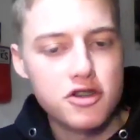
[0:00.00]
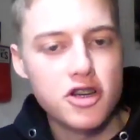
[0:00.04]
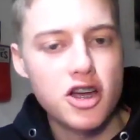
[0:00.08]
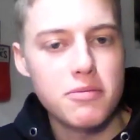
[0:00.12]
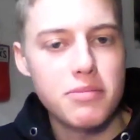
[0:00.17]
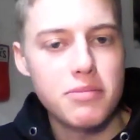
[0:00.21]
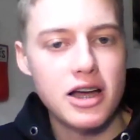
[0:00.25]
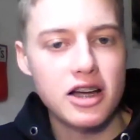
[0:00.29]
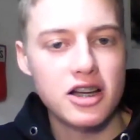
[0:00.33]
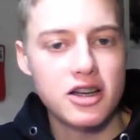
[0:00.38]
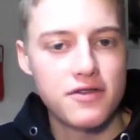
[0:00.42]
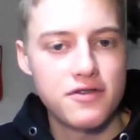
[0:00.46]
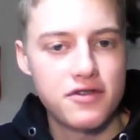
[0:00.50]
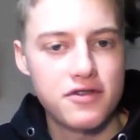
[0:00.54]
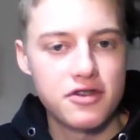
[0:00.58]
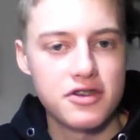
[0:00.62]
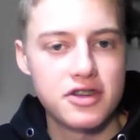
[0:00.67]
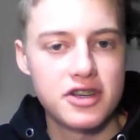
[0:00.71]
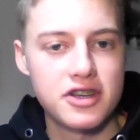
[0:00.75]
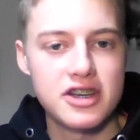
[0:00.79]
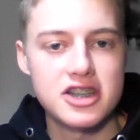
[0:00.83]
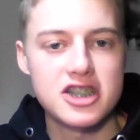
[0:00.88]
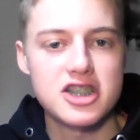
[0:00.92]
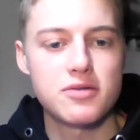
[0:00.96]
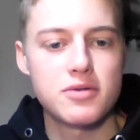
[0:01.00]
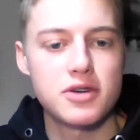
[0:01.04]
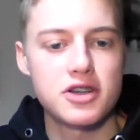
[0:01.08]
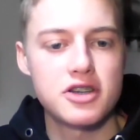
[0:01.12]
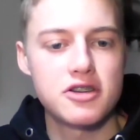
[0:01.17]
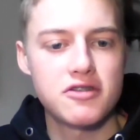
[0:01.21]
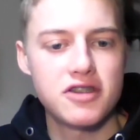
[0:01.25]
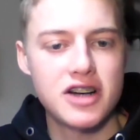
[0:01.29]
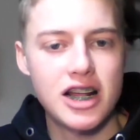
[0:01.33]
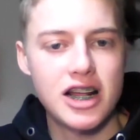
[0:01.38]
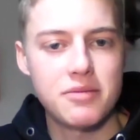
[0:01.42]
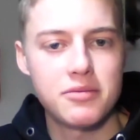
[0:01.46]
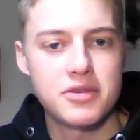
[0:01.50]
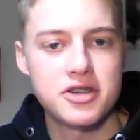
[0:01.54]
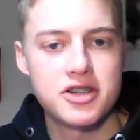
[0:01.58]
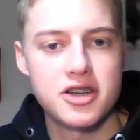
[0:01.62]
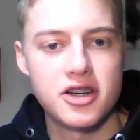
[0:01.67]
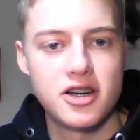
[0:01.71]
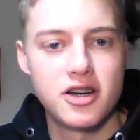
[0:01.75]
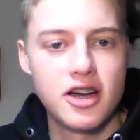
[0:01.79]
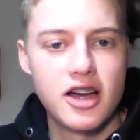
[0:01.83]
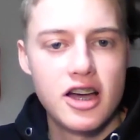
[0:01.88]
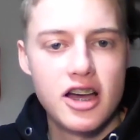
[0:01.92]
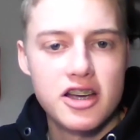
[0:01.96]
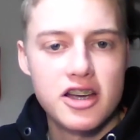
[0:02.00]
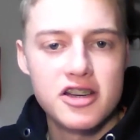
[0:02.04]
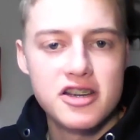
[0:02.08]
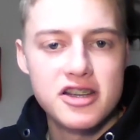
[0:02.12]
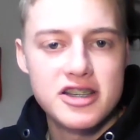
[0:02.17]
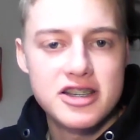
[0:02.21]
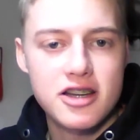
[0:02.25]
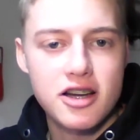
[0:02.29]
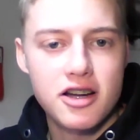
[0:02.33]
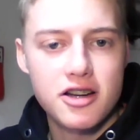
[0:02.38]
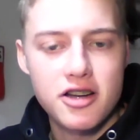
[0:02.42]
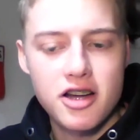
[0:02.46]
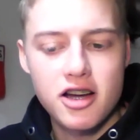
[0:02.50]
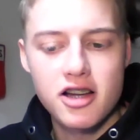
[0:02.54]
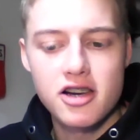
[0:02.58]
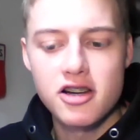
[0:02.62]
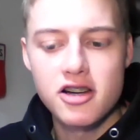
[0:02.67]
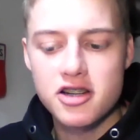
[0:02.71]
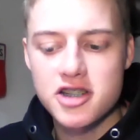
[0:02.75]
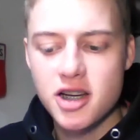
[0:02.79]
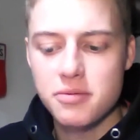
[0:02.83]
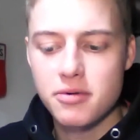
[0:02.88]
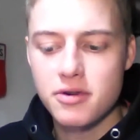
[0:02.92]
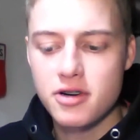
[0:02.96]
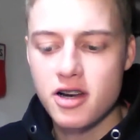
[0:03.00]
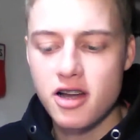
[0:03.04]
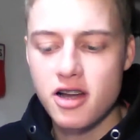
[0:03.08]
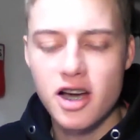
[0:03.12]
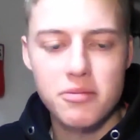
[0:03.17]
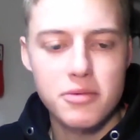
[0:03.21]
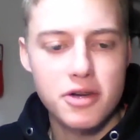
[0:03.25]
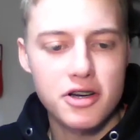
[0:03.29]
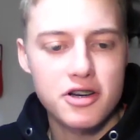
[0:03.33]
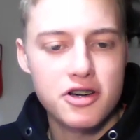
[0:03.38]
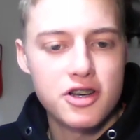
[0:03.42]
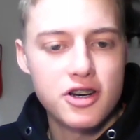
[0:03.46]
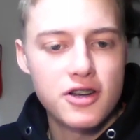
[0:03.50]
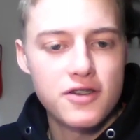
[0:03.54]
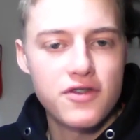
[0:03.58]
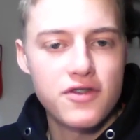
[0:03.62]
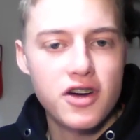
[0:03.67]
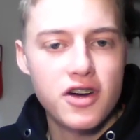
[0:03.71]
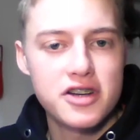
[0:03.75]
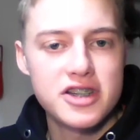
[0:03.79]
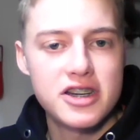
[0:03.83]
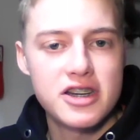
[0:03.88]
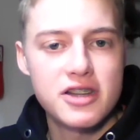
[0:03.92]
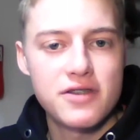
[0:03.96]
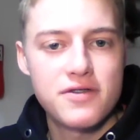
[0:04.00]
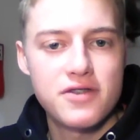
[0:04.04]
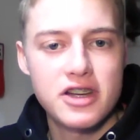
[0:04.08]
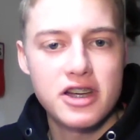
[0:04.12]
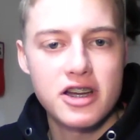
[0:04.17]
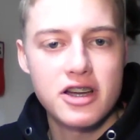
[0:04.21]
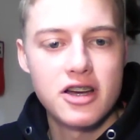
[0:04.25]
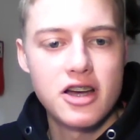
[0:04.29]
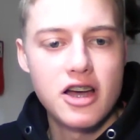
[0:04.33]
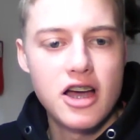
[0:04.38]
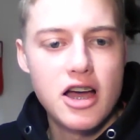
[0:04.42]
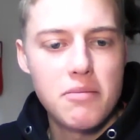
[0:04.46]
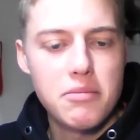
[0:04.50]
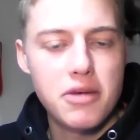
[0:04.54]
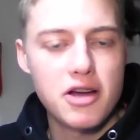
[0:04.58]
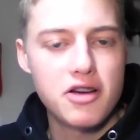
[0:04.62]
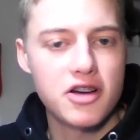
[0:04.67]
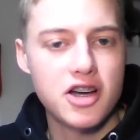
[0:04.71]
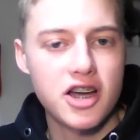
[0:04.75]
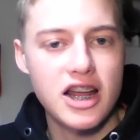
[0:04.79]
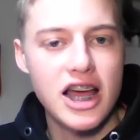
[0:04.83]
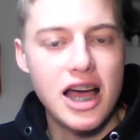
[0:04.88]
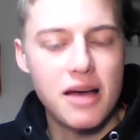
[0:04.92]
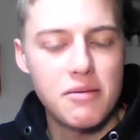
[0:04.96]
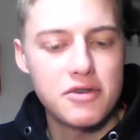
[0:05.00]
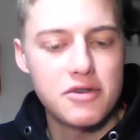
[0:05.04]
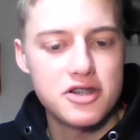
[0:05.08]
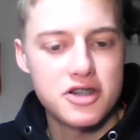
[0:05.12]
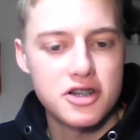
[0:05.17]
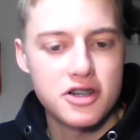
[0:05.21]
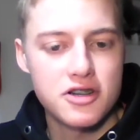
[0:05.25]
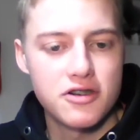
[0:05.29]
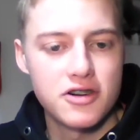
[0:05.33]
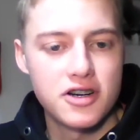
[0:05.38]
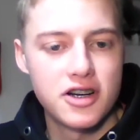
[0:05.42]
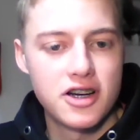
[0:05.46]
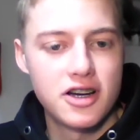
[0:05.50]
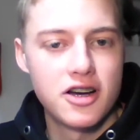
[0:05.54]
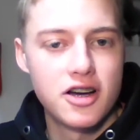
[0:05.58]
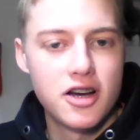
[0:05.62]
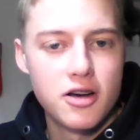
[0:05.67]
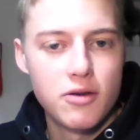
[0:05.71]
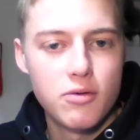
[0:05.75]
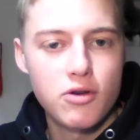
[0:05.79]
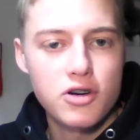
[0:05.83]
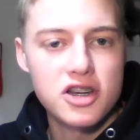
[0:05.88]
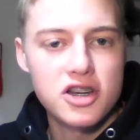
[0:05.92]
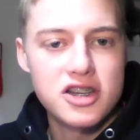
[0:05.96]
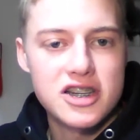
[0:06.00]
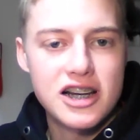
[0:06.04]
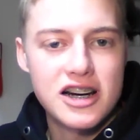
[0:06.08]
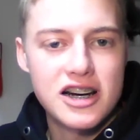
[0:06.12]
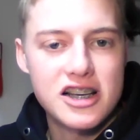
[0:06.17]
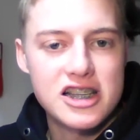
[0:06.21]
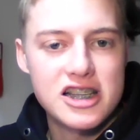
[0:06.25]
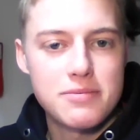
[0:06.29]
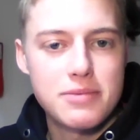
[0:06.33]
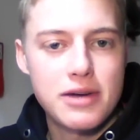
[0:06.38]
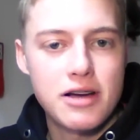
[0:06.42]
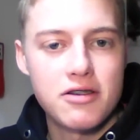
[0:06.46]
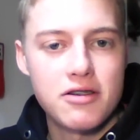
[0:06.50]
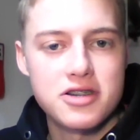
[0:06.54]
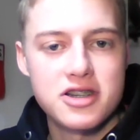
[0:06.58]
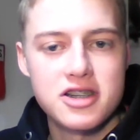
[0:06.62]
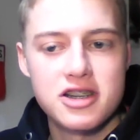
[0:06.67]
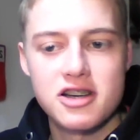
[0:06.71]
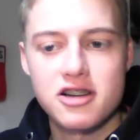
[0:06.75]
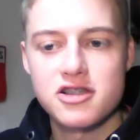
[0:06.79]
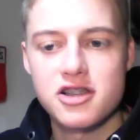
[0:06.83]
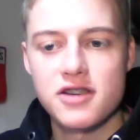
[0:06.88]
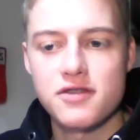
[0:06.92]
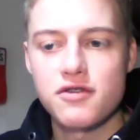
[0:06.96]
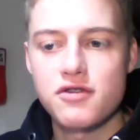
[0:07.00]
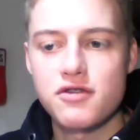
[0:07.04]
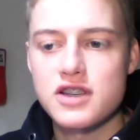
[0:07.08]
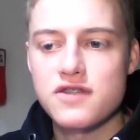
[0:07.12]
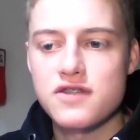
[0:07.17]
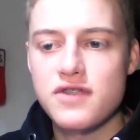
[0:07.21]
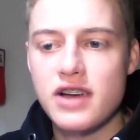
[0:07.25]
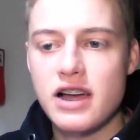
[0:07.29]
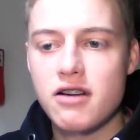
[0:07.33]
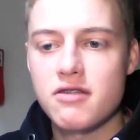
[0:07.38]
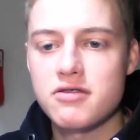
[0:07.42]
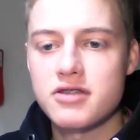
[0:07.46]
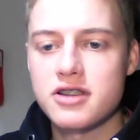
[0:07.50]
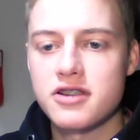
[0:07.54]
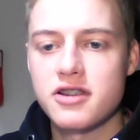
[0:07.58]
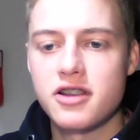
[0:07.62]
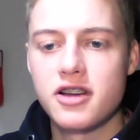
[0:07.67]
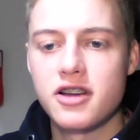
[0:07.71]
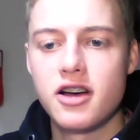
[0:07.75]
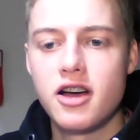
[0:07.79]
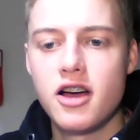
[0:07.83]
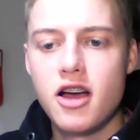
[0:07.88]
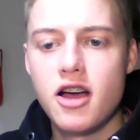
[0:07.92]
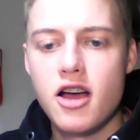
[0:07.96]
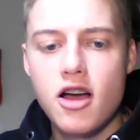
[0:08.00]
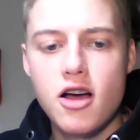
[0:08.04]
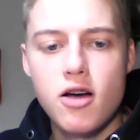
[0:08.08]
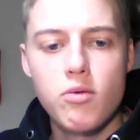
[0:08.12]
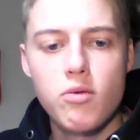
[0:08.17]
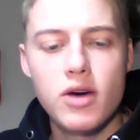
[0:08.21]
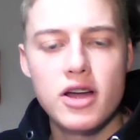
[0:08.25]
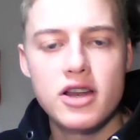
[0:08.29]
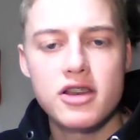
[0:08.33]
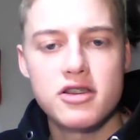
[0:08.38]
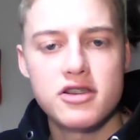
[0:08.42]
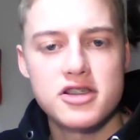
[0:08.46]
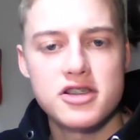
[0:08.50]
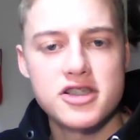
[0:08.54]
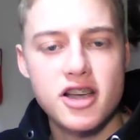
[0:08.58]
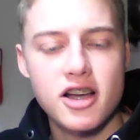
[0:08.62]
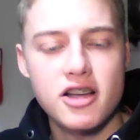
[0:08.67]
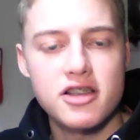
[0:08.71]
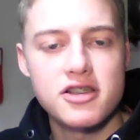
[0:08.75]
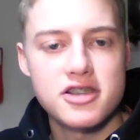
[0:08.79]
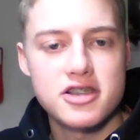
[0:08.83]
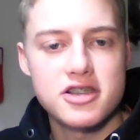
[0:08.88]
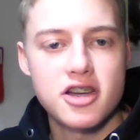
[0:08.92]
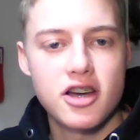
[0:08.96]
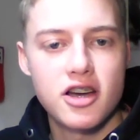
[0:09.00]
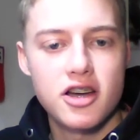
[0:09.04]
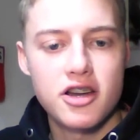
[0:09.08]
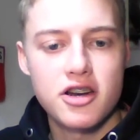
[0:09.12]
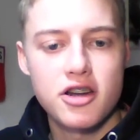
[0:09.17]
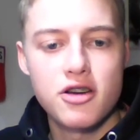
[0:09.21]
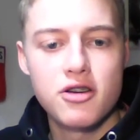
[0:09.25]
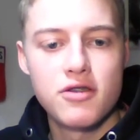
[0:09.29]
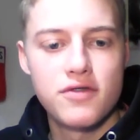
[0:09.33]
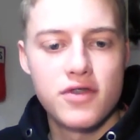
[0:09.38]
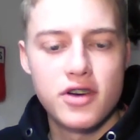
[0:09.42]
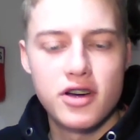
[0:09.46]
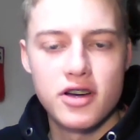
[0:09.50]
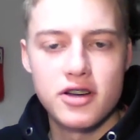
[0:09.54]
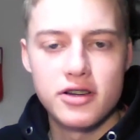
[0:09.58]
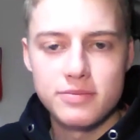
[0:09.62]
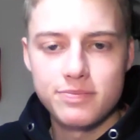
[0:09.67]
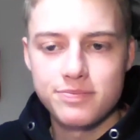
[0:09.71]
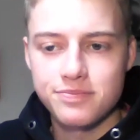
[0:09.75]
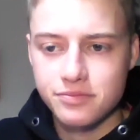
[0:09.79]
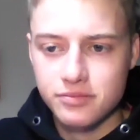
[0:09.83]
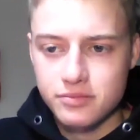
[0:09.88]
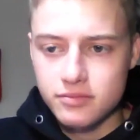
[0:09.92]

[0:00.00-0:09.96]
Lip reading: do go back a few years to when you're an amateur, and I looked up online, but I couldn't find anything about your kind of amateur career. What can you tell us about it? Because I've always found that when the sons turn over,